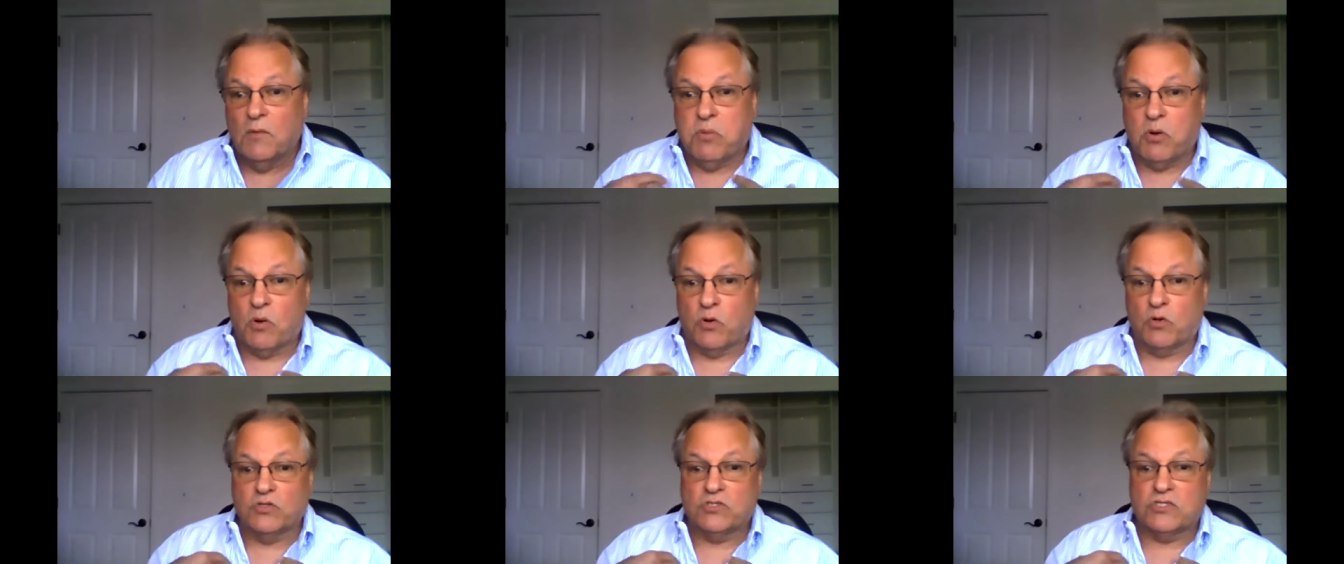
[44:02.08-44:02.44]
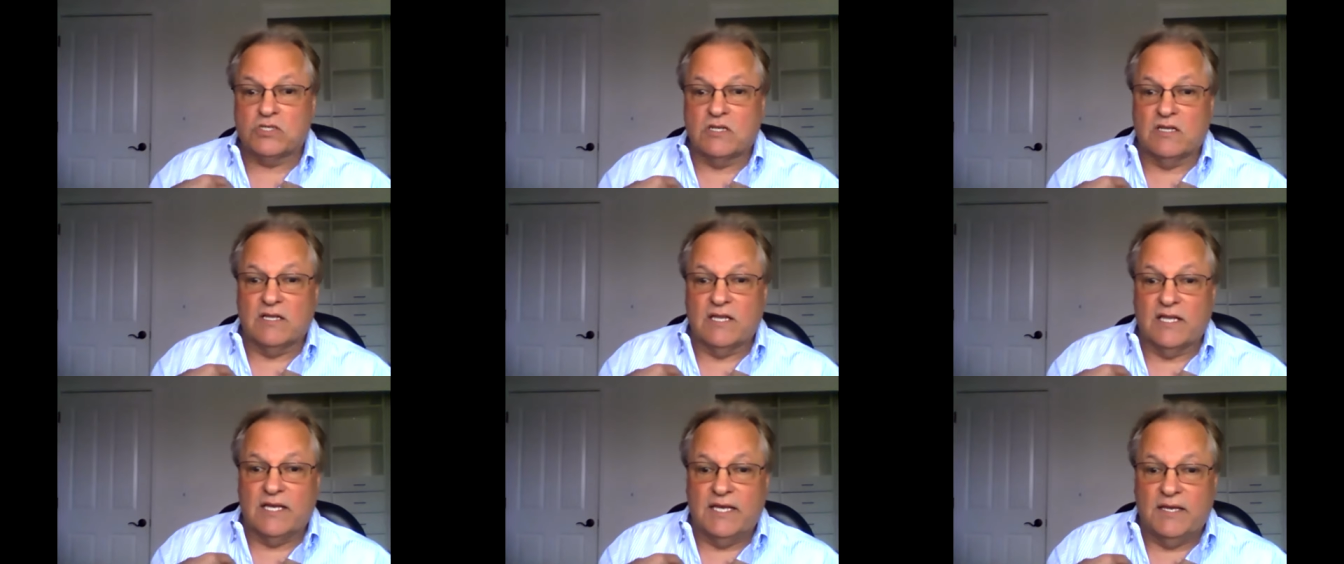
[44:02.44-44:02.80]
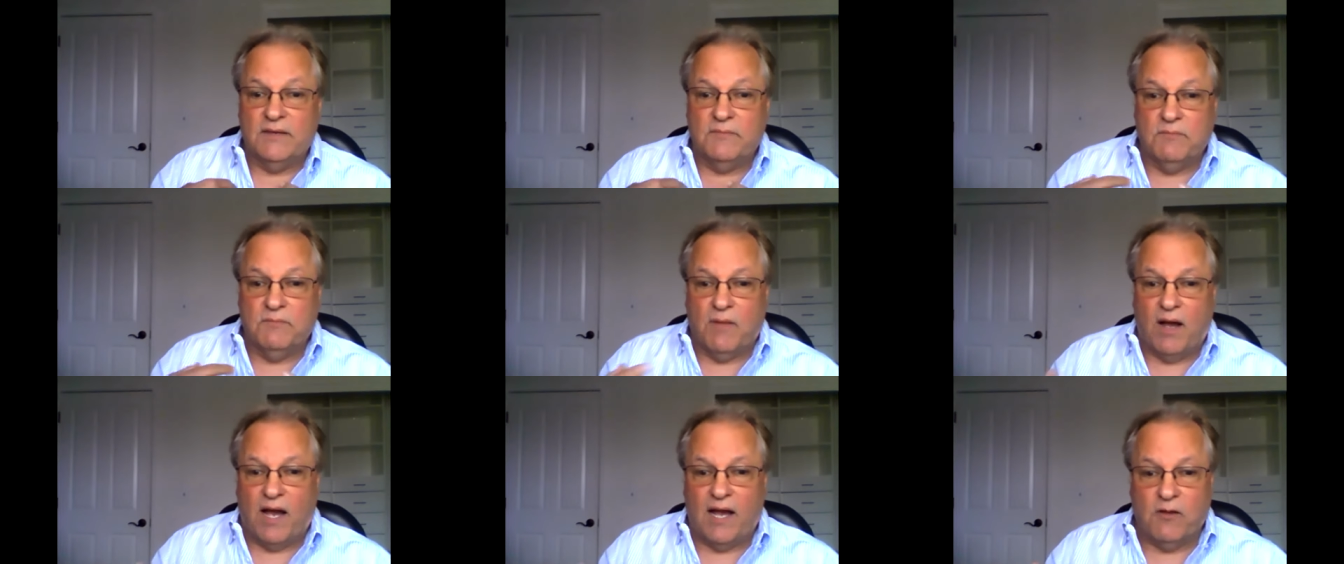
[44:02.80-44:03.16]
personally,
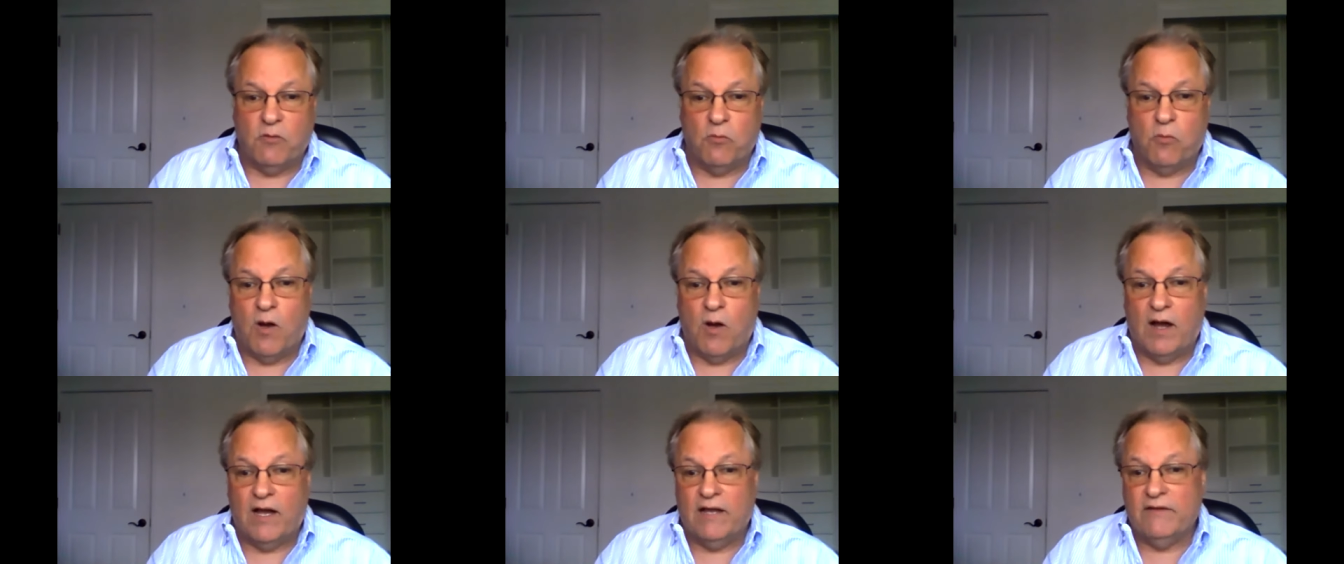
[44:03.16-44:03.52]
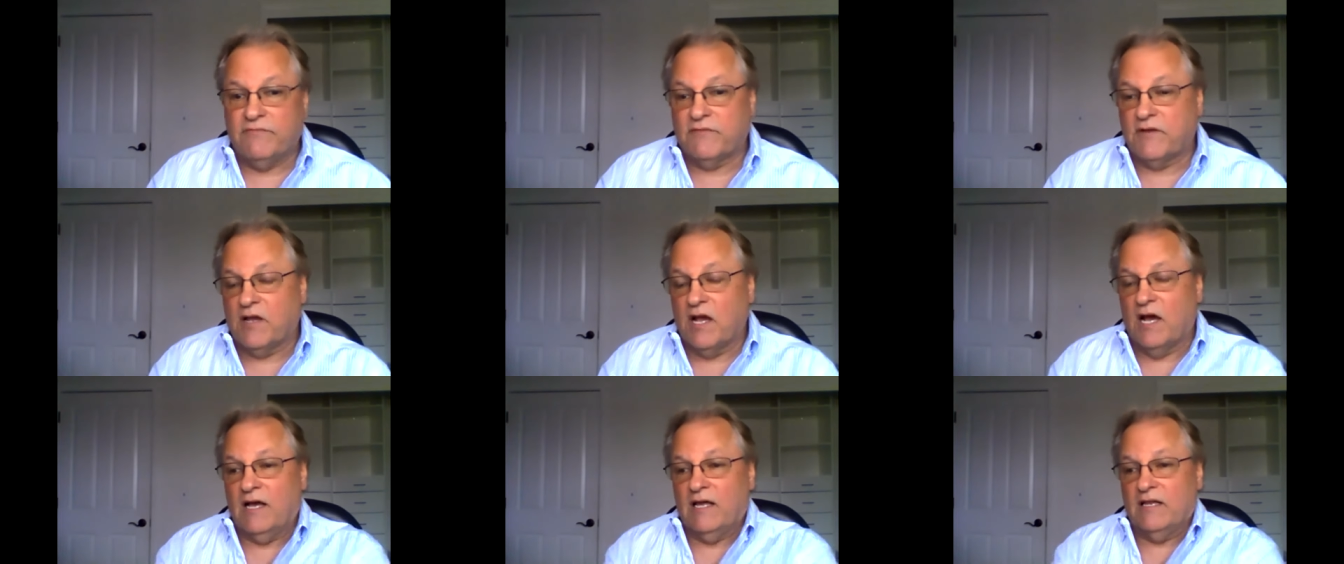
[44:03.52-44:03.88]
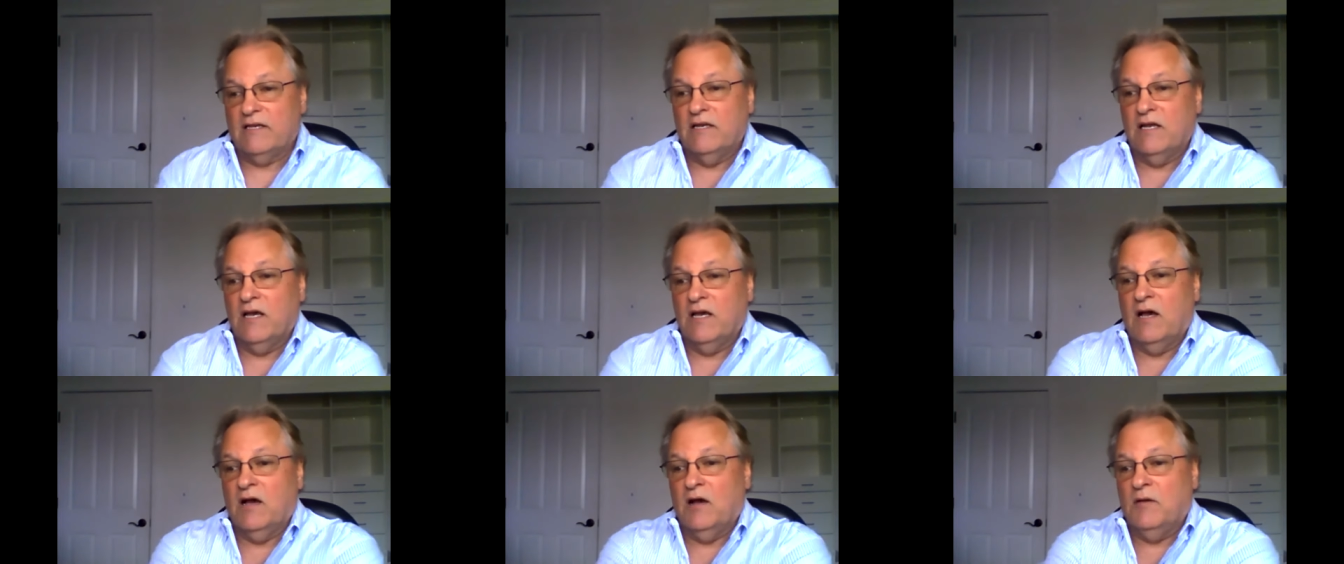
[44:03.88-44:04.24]
my wife got
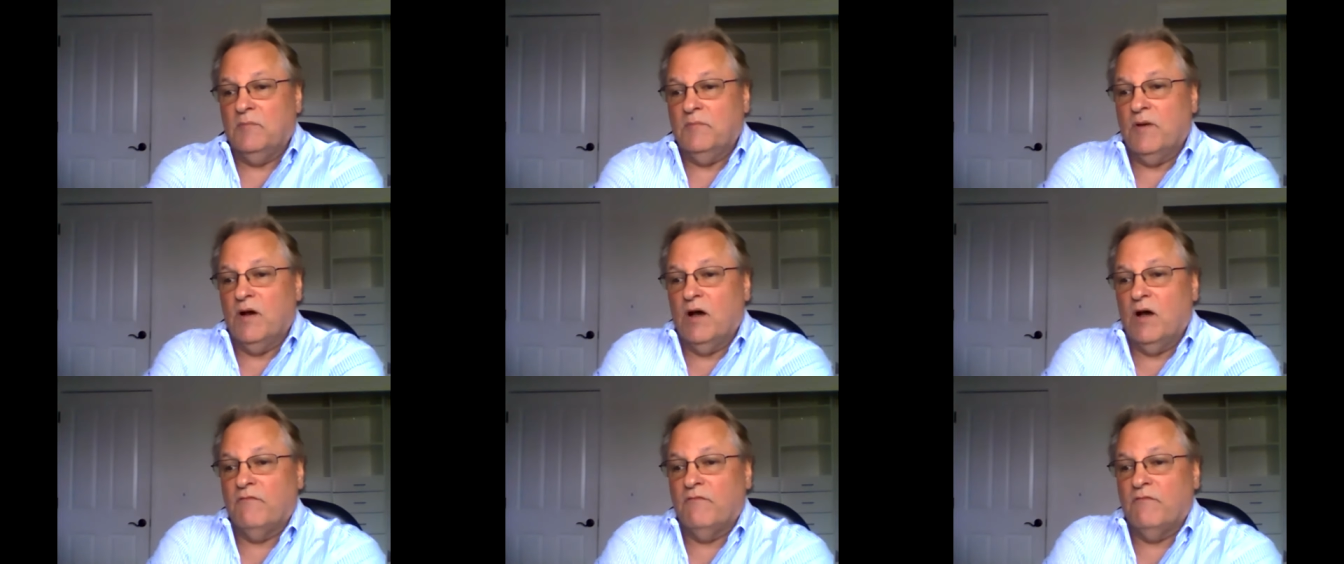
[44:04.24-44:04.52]
um,